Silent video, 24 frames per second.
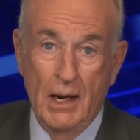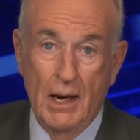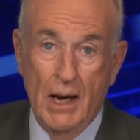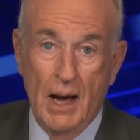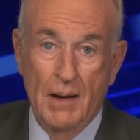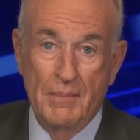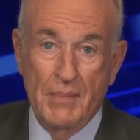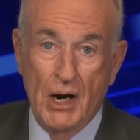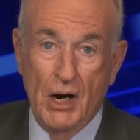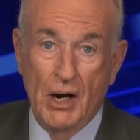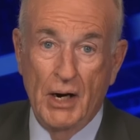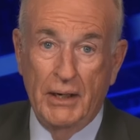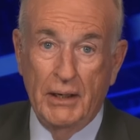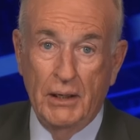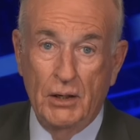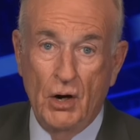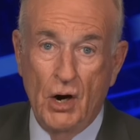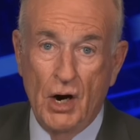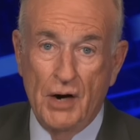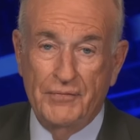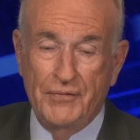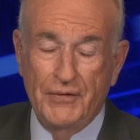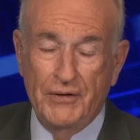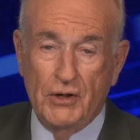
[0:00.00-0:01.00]
American
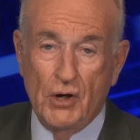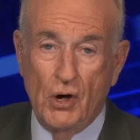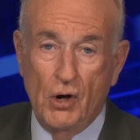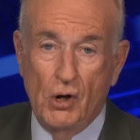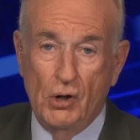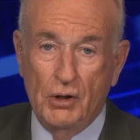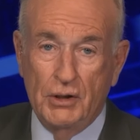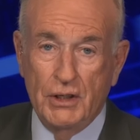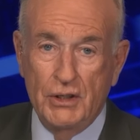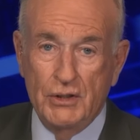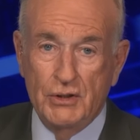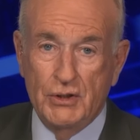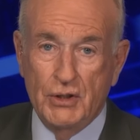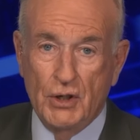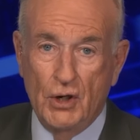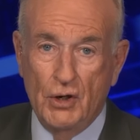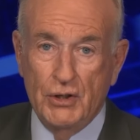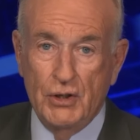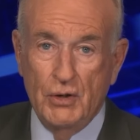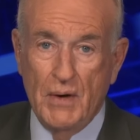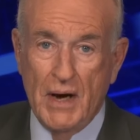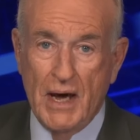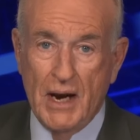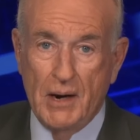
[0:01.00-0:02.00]
Hartford Gold can show
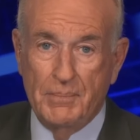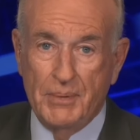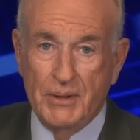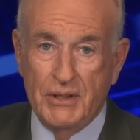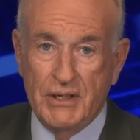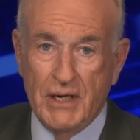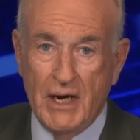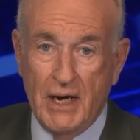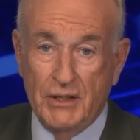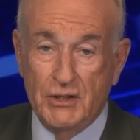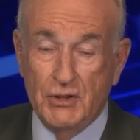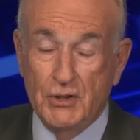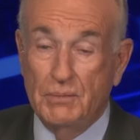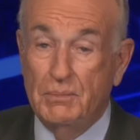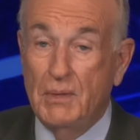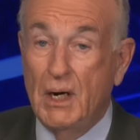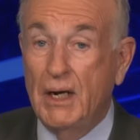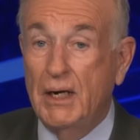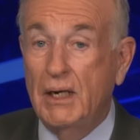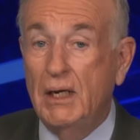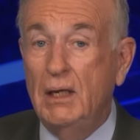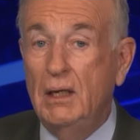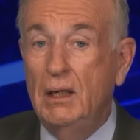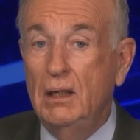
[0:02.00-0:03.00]
you how to protect your
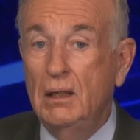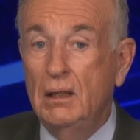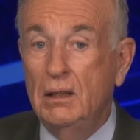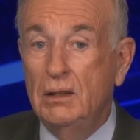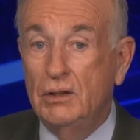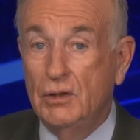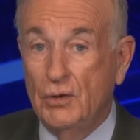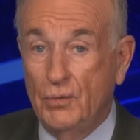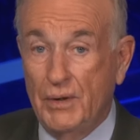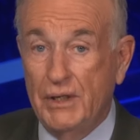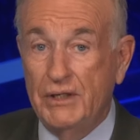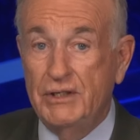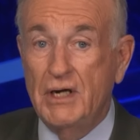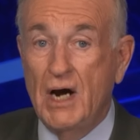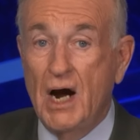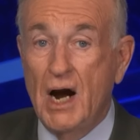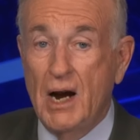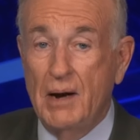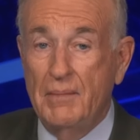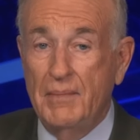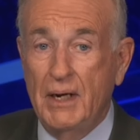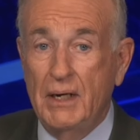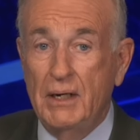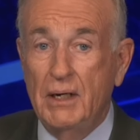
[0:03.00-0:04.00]
money, your
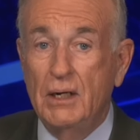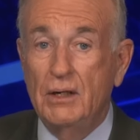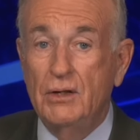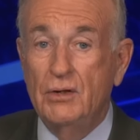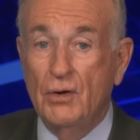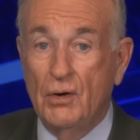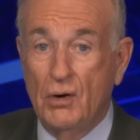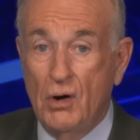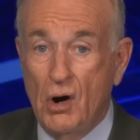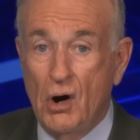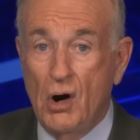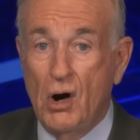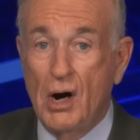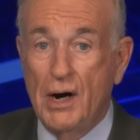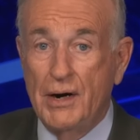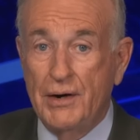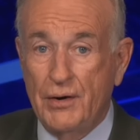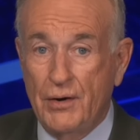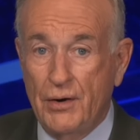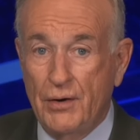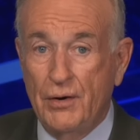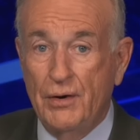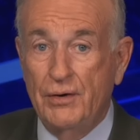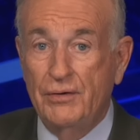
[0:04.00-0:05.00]
retirement, your hard
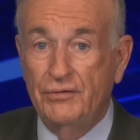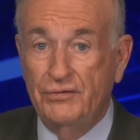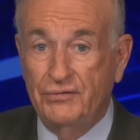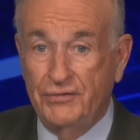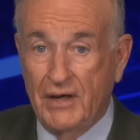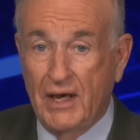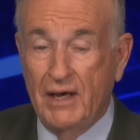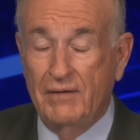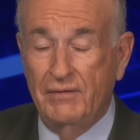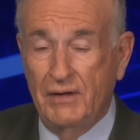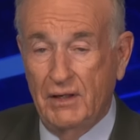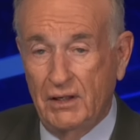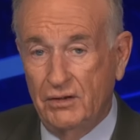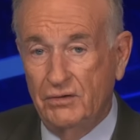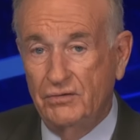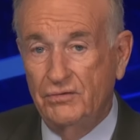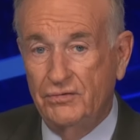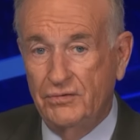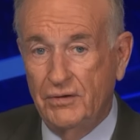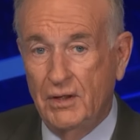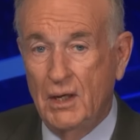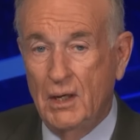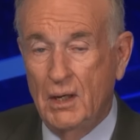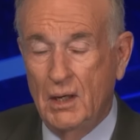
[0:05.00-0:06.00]
earned
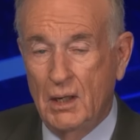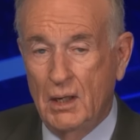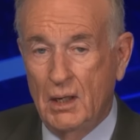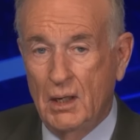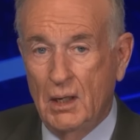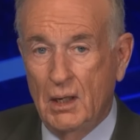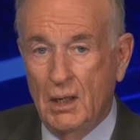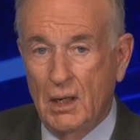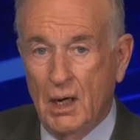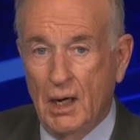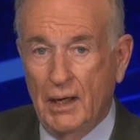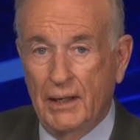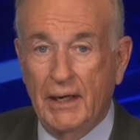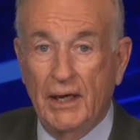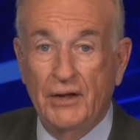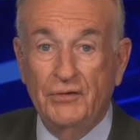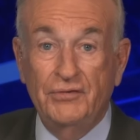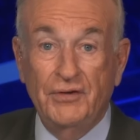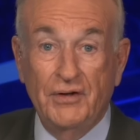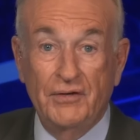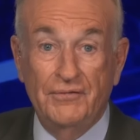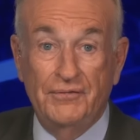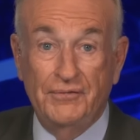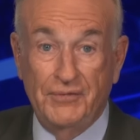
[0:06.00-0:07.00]
savings
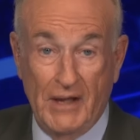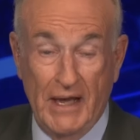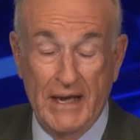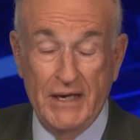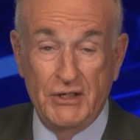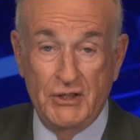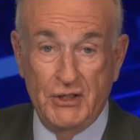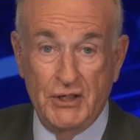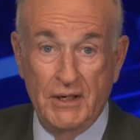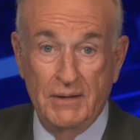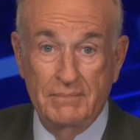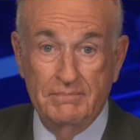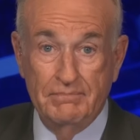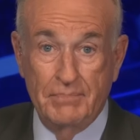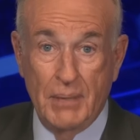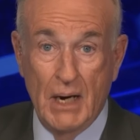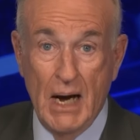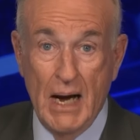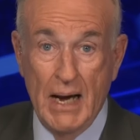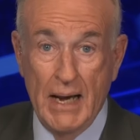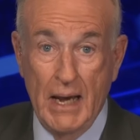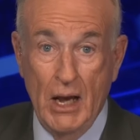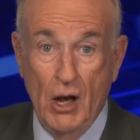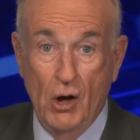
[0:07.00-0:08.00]
against inflation
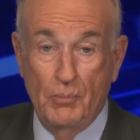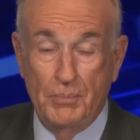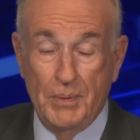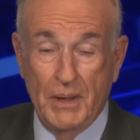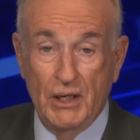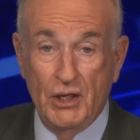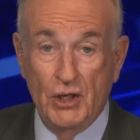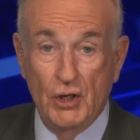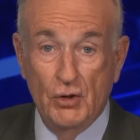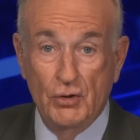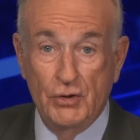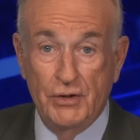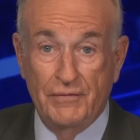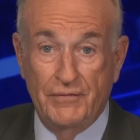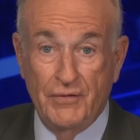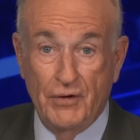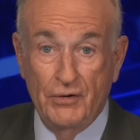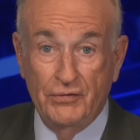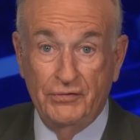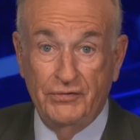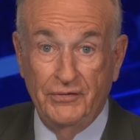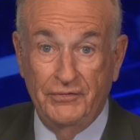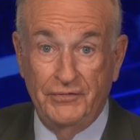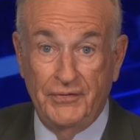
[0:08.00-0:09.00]
by helping you
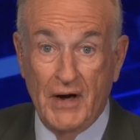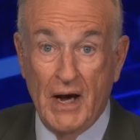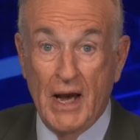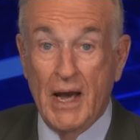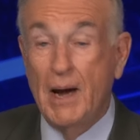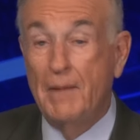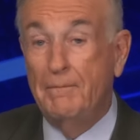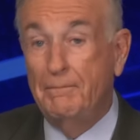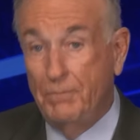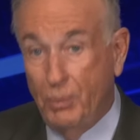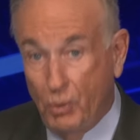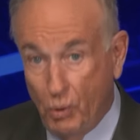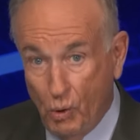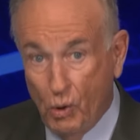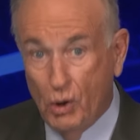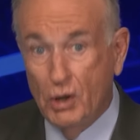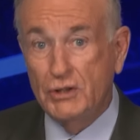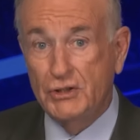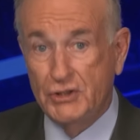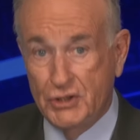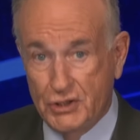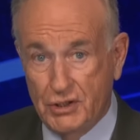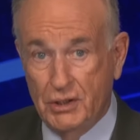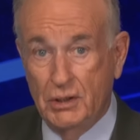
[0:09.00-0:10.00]
diversify a
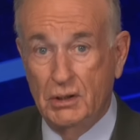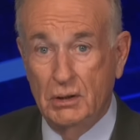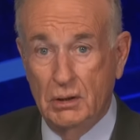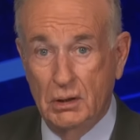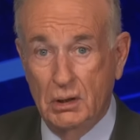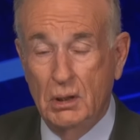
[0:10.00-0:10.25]
portion